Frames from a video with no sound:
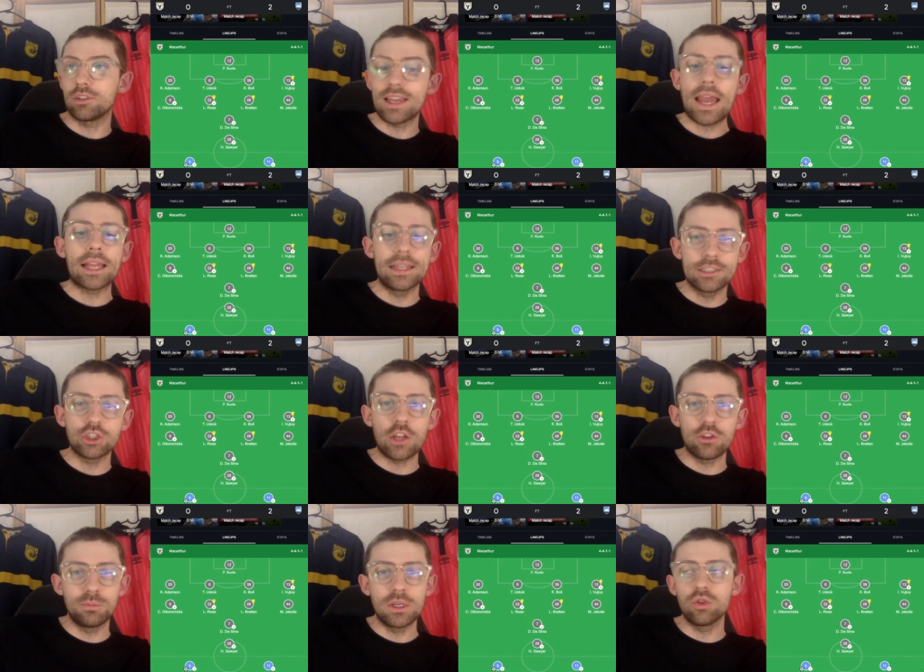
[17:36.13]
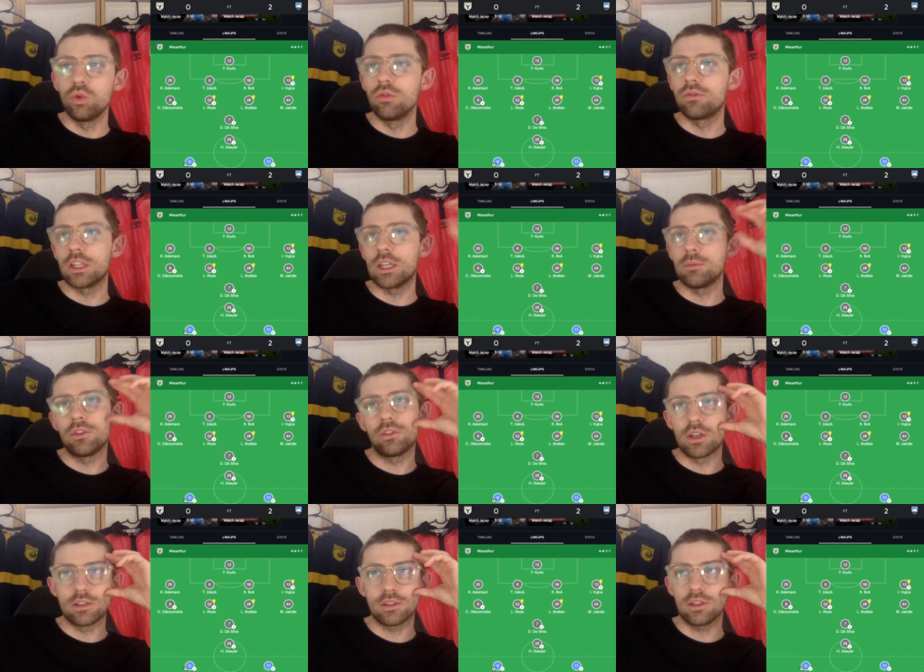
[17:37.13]
Yakalish has been good for them this
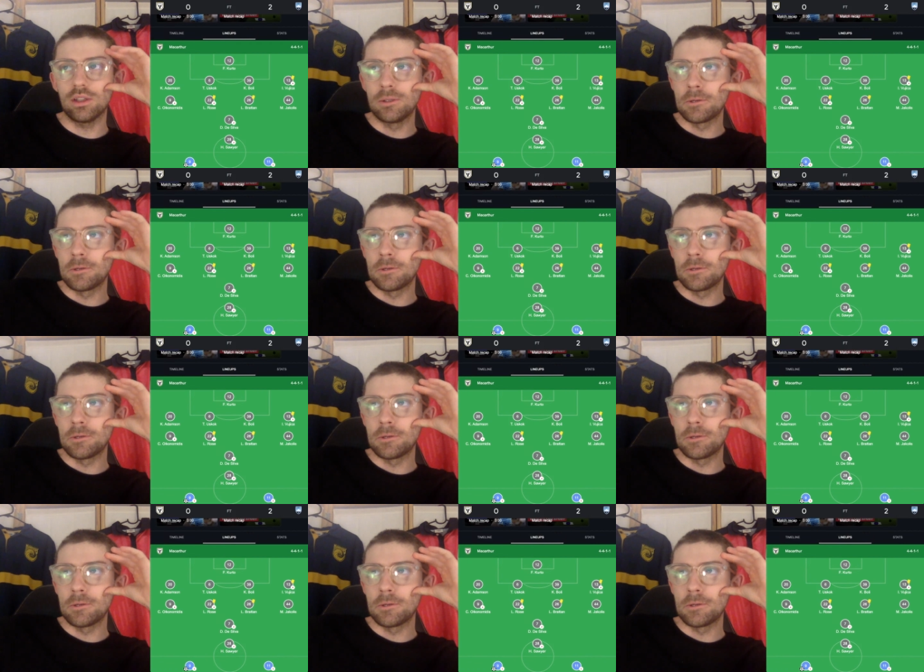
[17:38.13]
season.